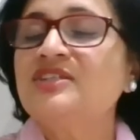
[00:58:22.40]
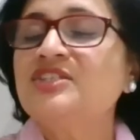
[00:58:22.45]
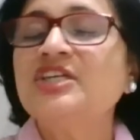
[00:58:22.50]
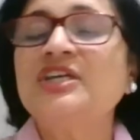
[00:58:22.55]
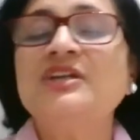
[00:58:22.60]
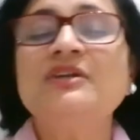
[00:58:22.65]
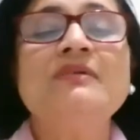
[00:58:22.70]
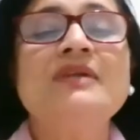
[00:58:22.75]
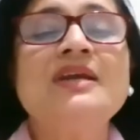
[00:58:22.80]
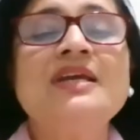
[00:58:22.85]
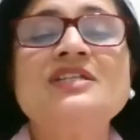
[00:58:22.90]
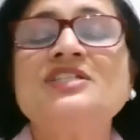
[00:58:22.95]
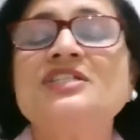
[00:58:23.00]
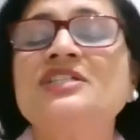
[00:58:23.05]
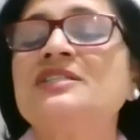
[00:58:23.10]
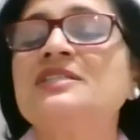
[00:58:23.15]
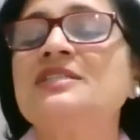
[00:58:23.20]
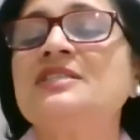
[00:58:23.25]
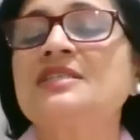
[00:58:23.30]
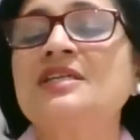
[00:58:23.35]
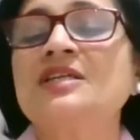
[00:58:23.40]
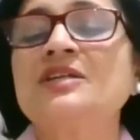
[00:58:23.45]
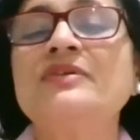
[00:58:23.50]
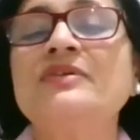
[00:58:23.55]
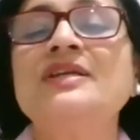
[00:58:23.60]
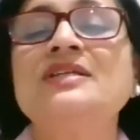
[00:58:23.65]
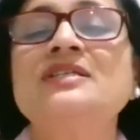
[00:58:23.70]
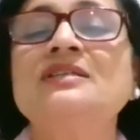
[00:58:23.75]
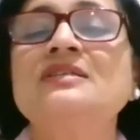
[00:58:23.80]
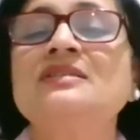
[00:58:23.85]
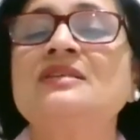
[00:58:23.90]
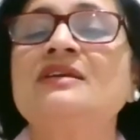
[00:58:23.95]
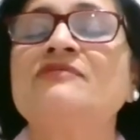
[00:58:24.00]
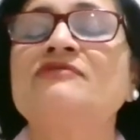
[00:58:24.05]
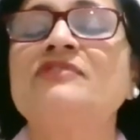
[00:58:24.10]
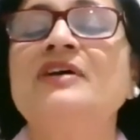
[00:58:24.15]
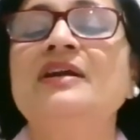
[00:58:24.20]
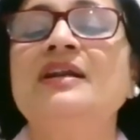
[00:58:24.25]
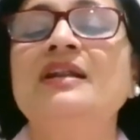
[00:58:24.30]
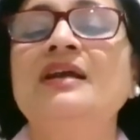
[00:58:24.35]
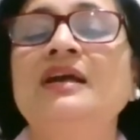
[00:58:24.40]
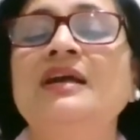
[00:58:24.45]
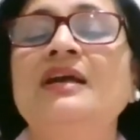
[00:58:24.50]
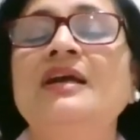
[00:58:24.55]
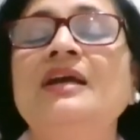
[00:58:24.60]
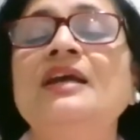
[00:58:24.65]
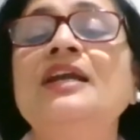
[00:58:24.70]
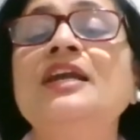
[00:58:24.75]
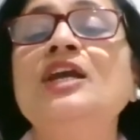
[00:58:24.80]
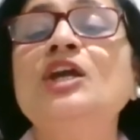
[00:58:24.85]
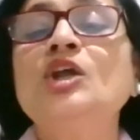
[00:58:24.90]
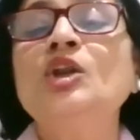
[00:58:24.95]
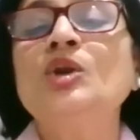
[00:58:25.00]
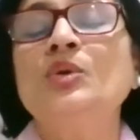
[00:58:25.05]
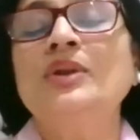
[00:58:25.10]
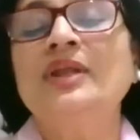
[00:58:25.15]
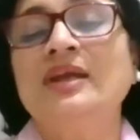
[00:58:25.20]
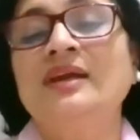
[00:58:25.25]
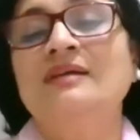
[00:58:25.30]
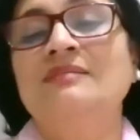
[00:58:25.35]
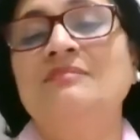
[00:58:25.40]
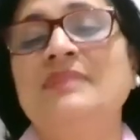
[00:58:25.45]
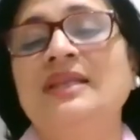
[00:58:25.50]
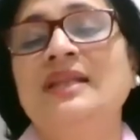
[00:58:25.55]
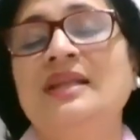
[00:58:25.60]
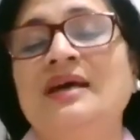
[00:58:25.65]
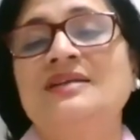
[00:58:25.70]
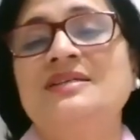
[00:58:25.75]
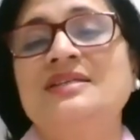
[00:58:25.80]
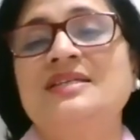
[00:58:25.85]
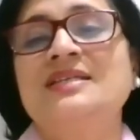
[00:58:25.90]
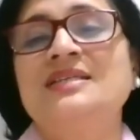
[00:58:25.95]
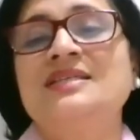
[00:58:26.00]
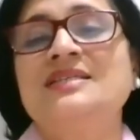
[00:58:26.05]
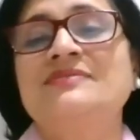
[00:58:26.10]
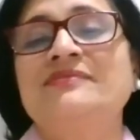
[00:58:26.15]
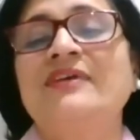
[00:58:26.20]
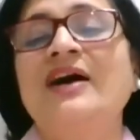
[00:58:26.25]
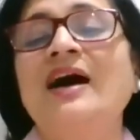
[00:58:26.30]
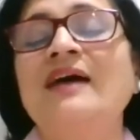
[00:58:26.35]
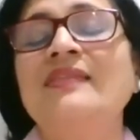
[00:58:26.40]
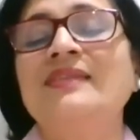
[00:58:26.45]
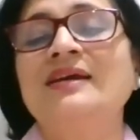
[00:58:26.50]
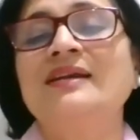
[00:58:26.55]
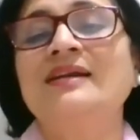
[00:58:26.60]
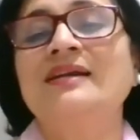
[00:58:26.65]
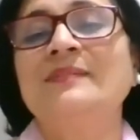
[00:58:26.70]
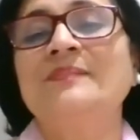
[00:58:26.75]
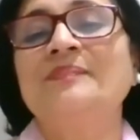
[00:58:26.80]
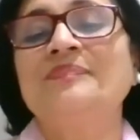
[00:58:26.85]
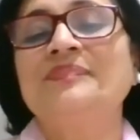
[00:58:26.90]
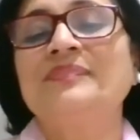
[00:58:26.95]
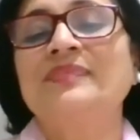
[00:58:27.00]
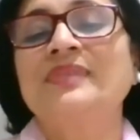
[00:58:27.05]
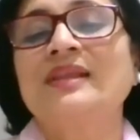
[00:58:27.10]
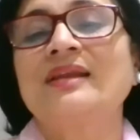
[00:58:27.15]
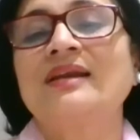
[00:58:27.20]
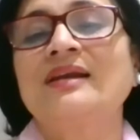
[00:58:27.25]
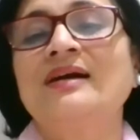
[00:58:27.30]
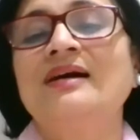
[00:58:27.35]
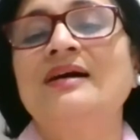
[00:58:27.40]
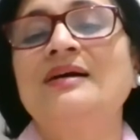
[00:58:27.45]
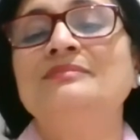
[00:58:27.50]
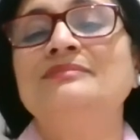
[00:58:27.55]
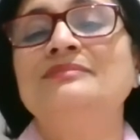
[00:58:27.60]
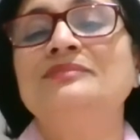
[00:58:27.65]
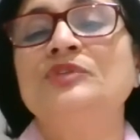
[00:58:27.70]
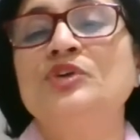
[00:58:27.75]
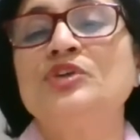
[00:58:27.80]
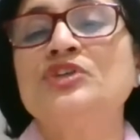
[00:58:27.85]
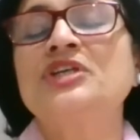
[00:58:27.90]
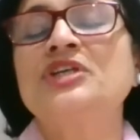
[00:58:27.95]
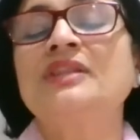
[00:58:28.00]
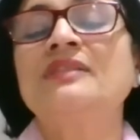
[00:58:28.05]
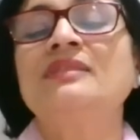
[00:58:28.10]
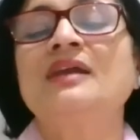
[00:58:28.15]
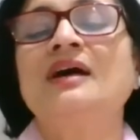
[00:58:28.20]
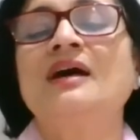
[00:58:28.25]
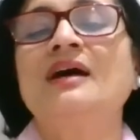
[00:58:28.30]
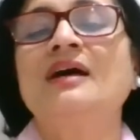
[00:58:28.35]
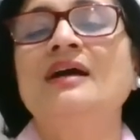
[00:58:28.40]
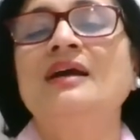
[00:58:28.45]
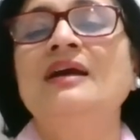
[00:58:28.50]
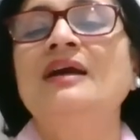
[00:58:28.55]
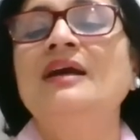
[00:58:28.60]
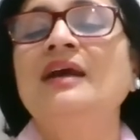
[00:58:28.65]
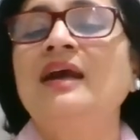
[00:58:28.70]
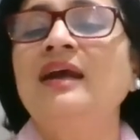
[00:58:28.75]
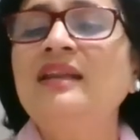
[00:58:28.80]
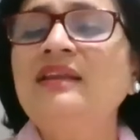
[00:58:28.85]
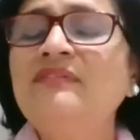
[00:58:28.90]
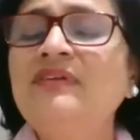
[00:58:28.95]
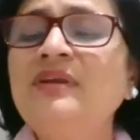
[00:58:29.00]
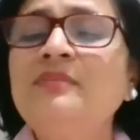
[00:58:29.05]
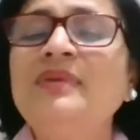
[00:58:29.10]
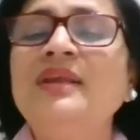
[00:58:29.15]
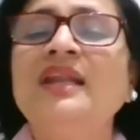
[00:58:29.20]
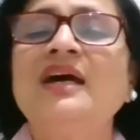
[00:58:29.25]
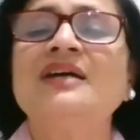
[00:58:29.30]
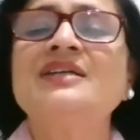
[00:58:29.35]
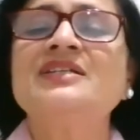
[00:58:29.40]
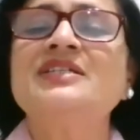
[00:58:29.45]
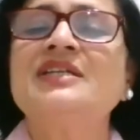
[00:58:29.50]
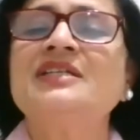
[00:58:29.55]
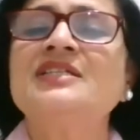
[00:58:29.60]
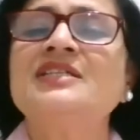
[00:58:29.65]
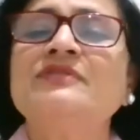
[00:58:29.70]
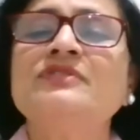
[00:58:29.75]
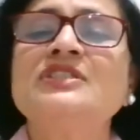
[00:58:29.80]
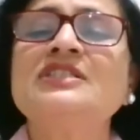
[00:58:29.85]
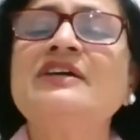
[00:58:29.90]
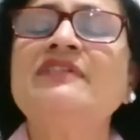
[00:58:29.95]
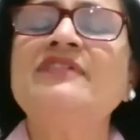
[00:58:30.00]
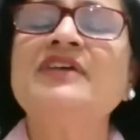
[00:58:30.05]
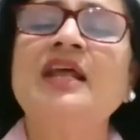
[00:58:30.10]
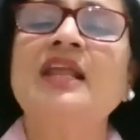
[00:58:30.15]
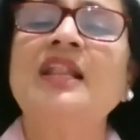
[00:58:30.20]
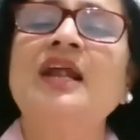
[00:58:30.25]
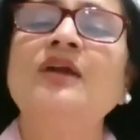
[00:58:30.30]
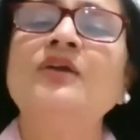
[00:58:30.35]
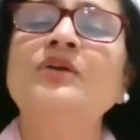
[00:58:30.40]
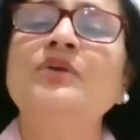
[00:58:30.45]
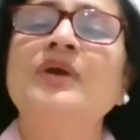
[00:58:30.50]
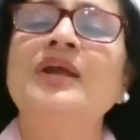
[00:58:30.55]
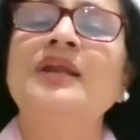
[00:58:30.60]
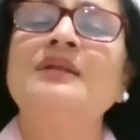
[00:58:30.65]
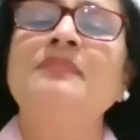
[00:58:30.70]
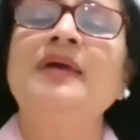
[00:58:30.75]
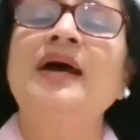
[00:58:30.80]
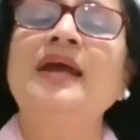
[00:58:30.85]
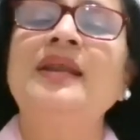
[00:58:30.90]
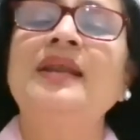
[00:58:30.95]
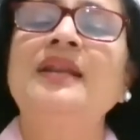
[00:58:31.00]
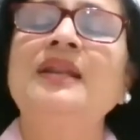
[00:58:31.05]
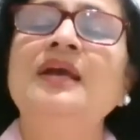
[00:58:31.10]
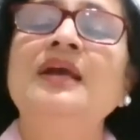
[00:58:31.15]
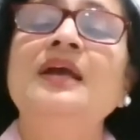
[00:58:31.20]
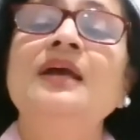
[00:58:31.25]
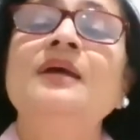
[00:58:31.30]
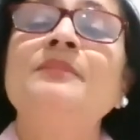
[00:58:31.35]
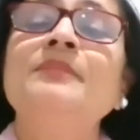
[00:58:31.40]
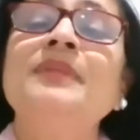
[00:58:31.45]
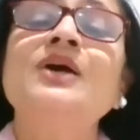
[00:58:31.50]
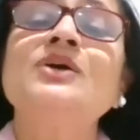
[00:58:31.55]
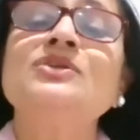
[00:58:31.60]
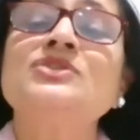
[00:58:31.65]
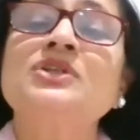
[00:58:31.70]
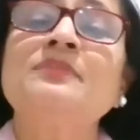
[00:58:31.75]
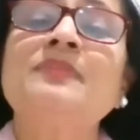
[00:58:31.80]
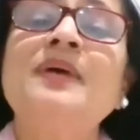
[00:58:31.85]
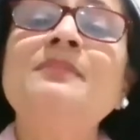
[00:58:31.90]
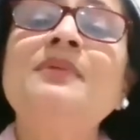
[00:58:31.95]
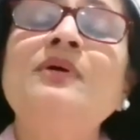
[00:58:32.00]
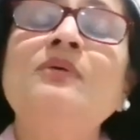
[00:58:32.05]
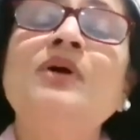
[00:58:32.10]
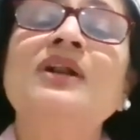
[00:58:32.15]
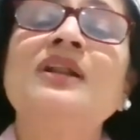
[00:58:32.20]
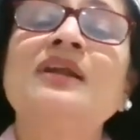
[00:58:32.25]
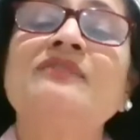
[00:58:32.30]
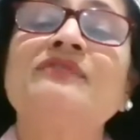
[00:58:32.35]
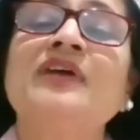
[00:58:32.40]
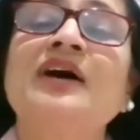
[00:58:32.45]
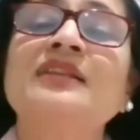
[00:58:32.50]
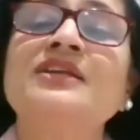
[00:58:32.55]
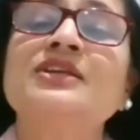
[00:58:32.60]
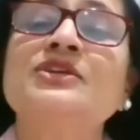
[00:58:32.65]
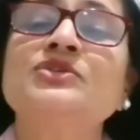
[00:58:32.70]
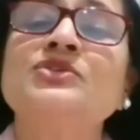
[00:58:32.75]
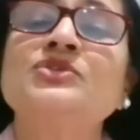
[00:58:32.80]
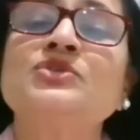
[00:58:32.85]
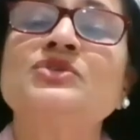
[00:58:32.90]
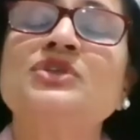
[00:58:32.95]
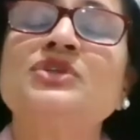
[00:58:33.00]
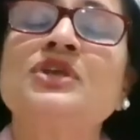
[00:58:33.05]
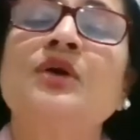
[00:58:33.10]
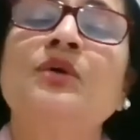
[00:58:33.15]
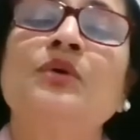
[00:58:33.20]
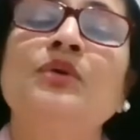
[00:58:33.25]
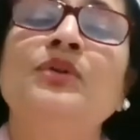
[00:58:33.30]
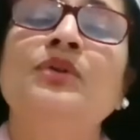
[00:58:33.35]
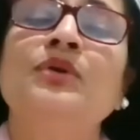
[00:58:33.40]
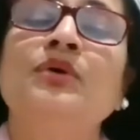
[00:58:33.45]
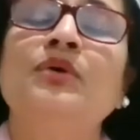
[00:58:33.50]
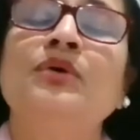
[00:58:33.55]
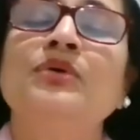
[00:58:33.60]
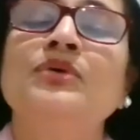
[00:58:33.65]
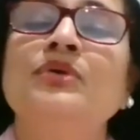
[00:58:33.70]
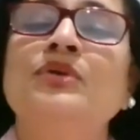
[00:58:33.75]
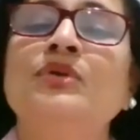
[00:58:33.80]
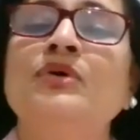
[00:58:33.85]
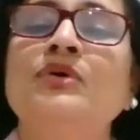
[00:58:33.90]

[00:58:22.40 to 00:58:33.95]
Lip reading: Generations suffered, including Meenakshi's father, Dushyanta. And even Meenakshi, she was never allowed to get married, because you remember what her father used to say, oh no,